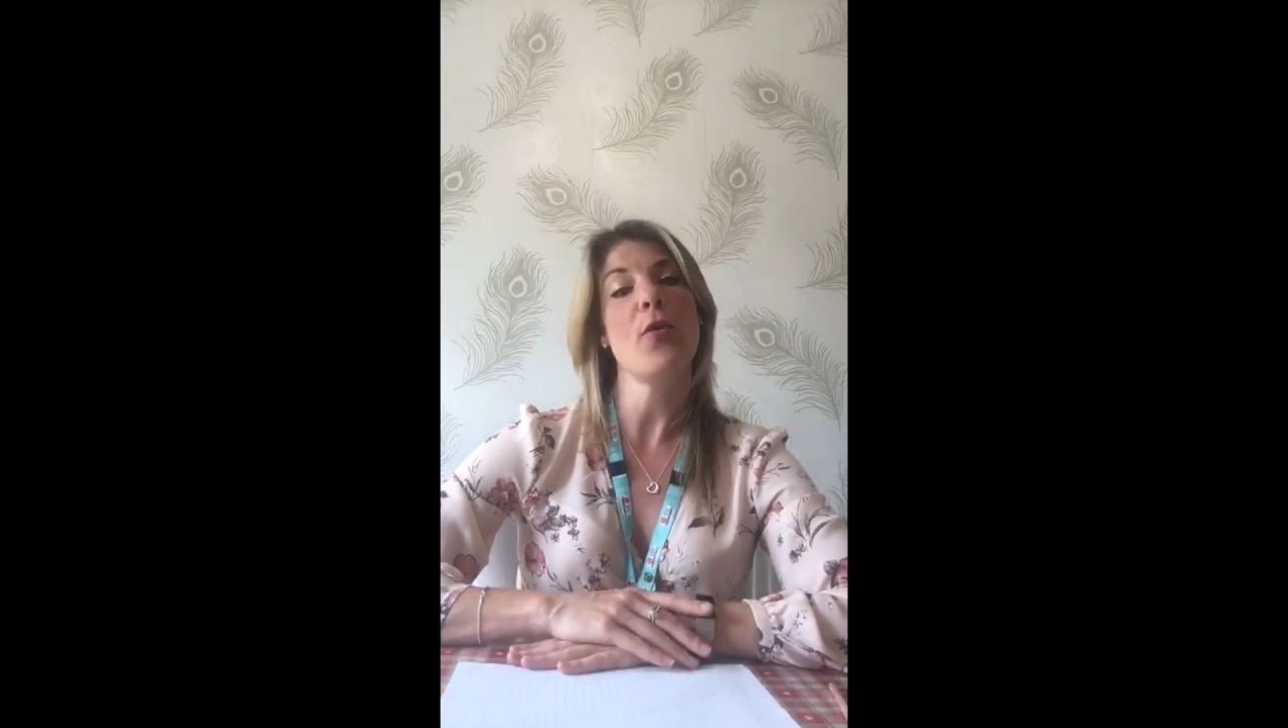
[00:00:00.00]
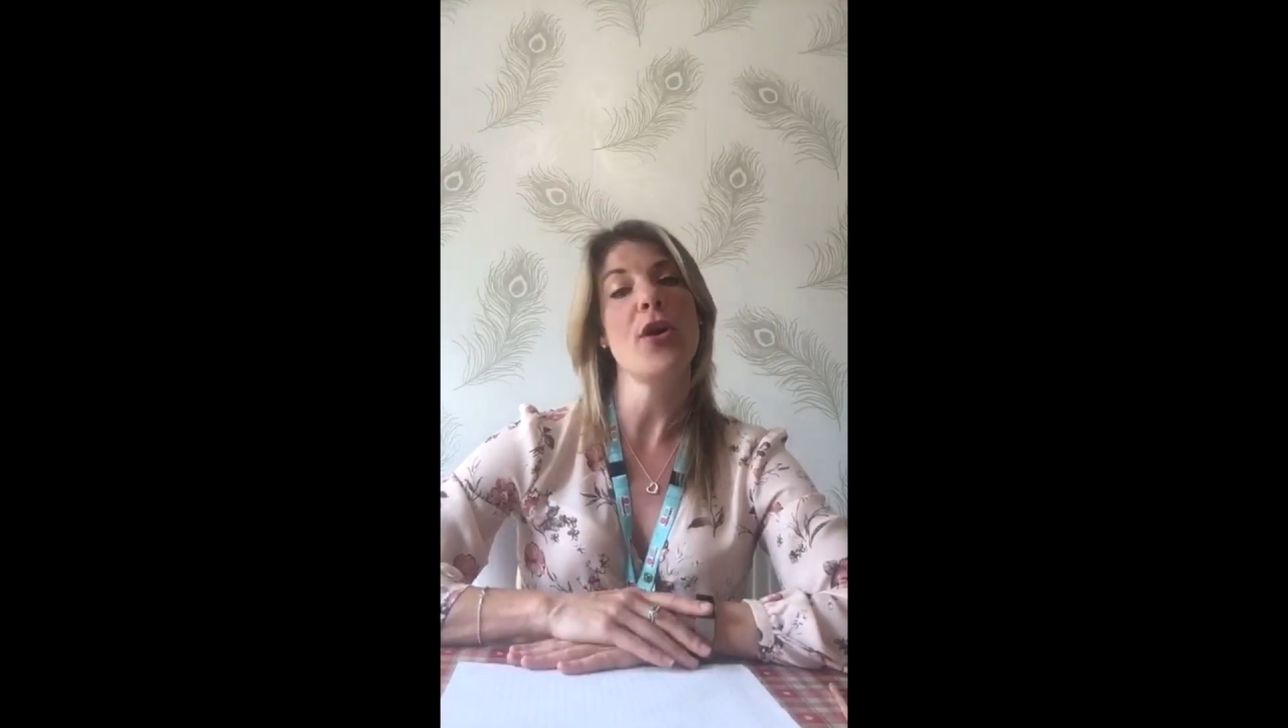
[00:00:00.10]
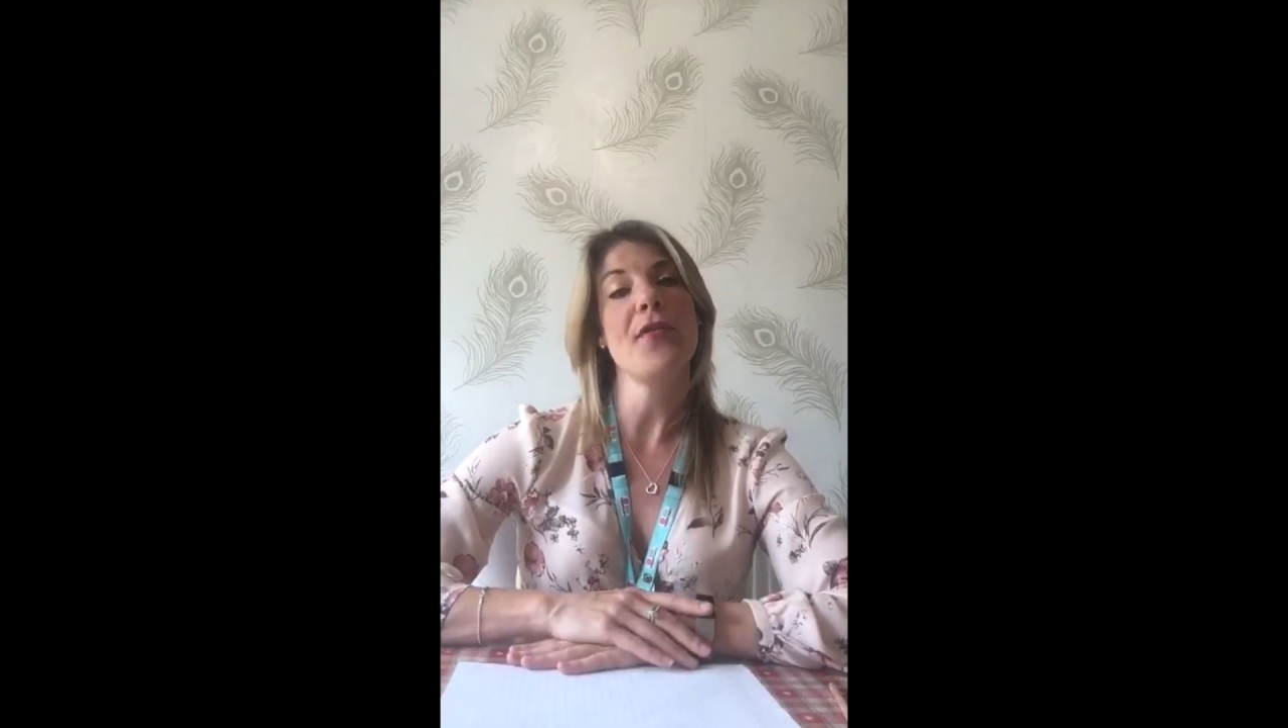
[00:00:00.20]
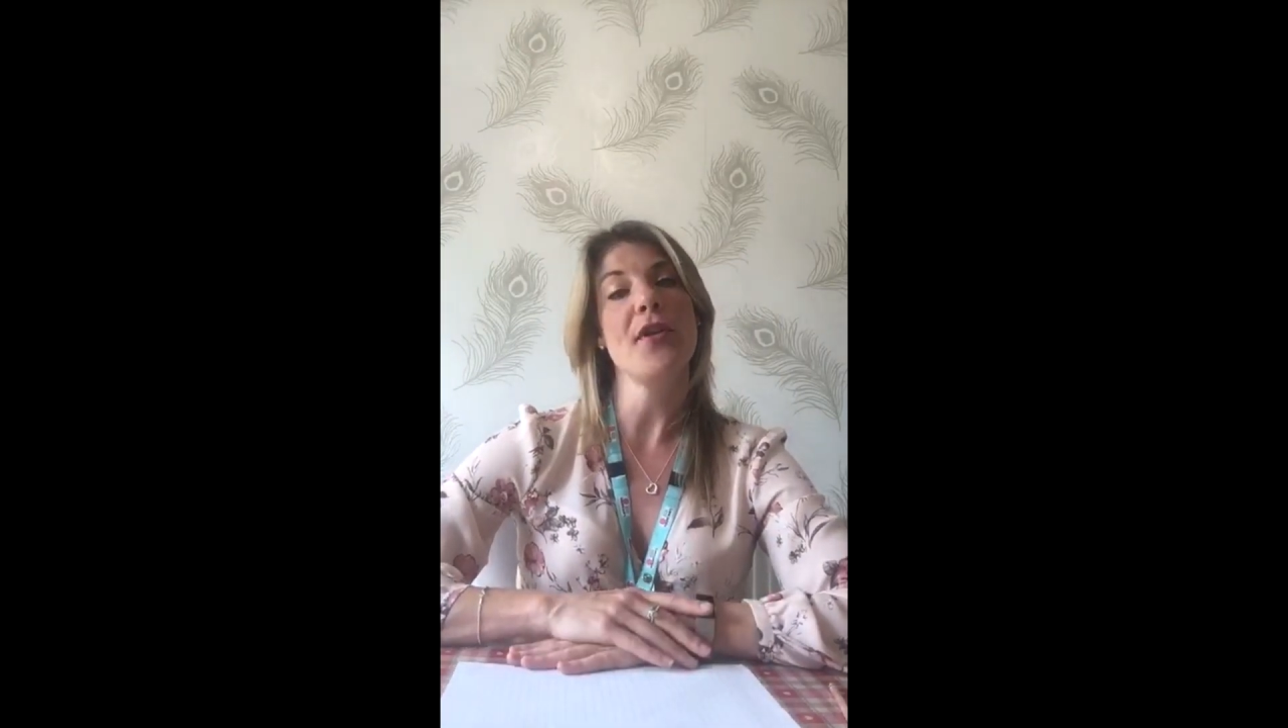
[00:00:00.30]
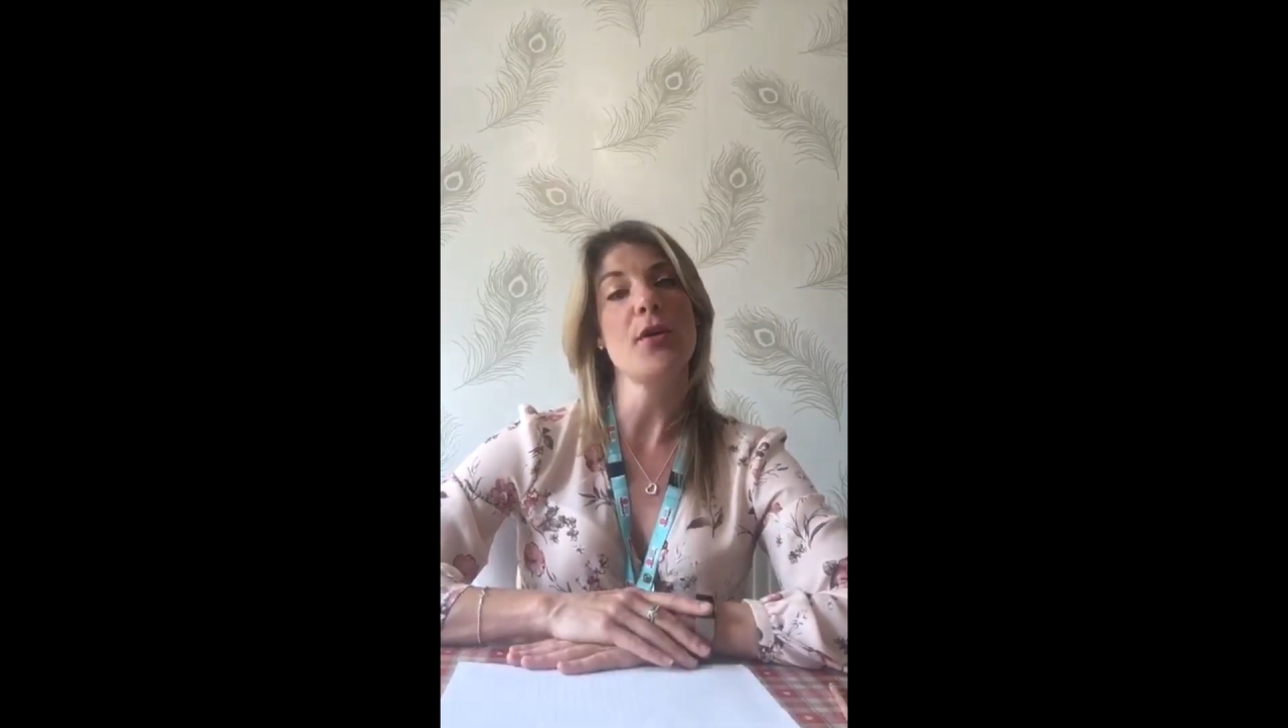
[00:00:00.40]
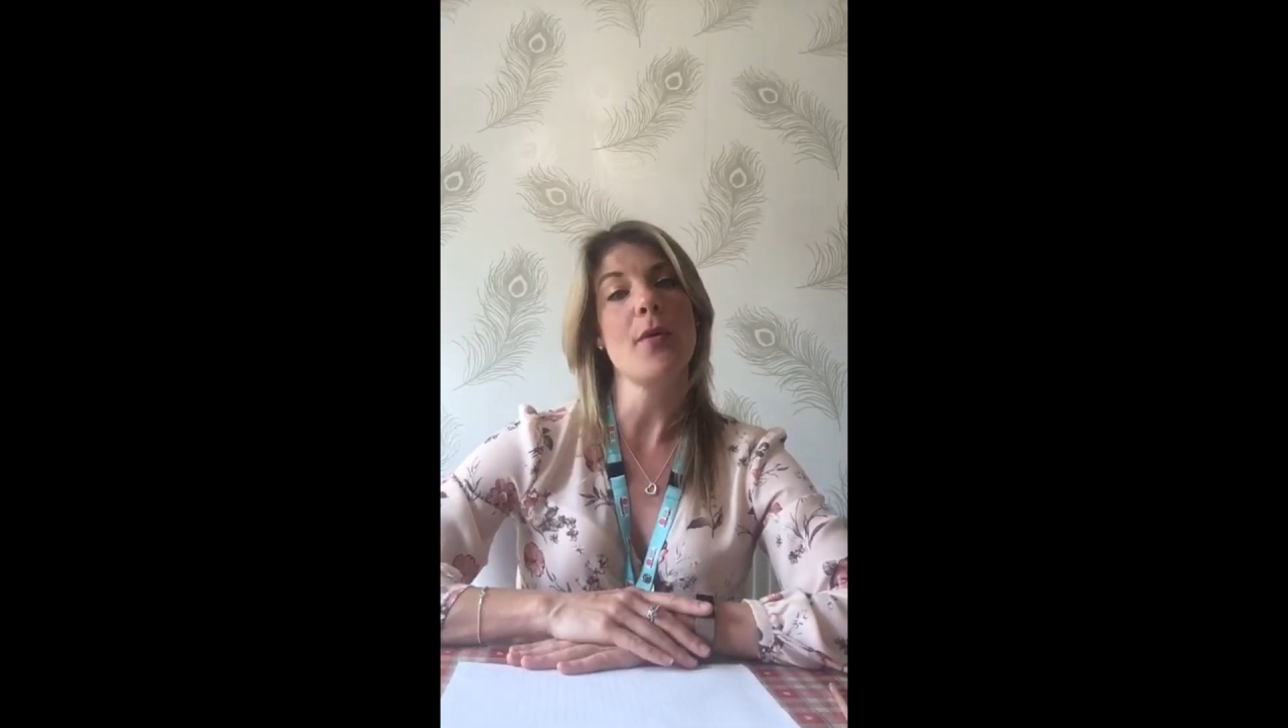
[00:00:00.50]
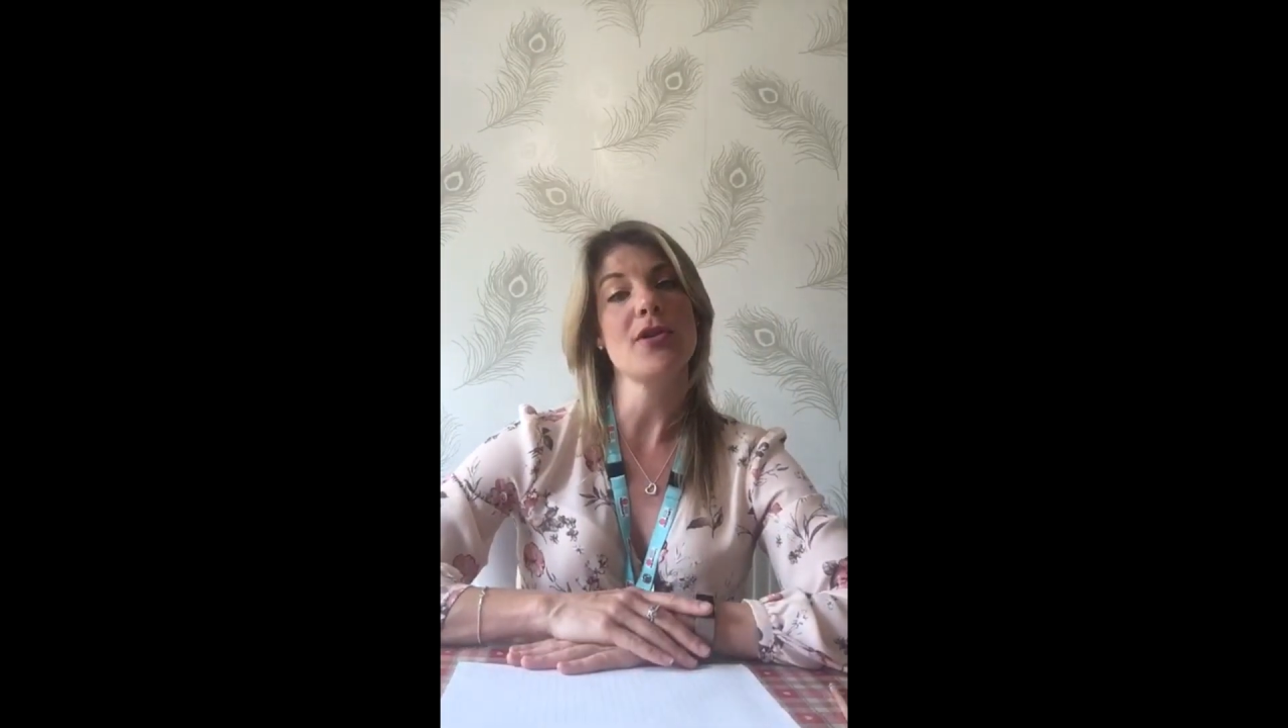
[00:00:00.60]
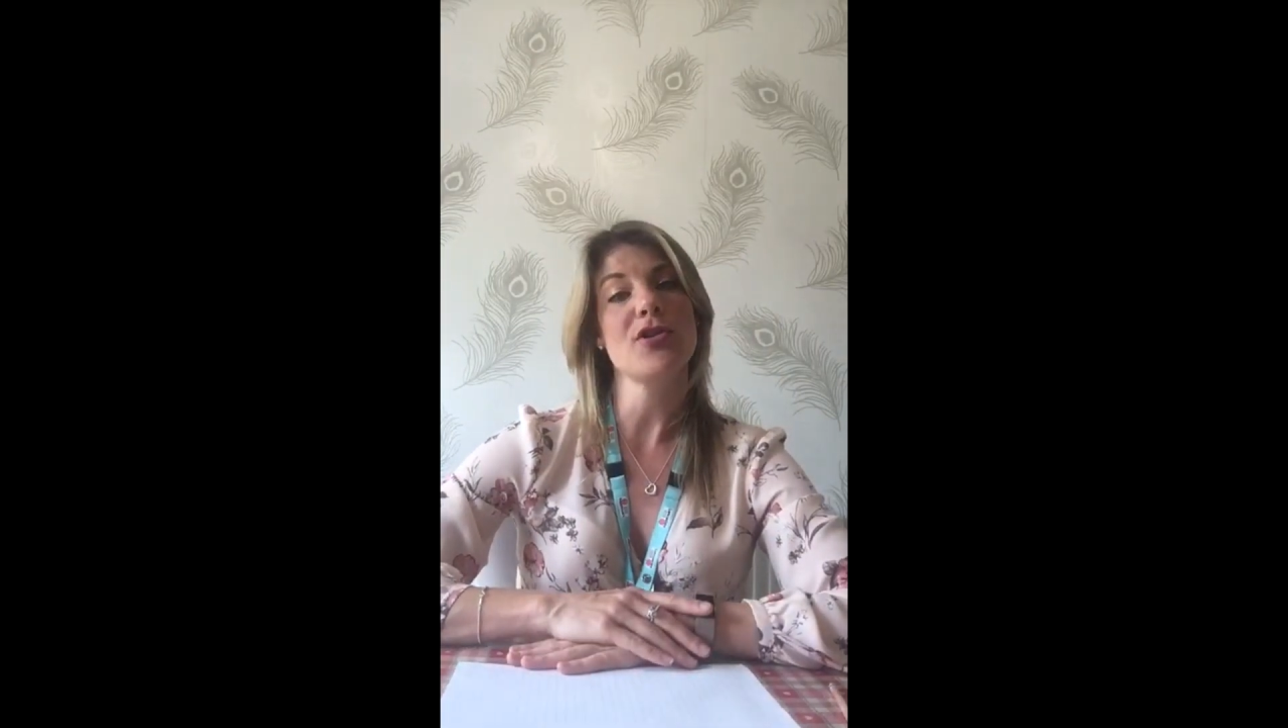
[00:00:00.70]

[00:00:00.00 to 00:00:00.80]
word that you are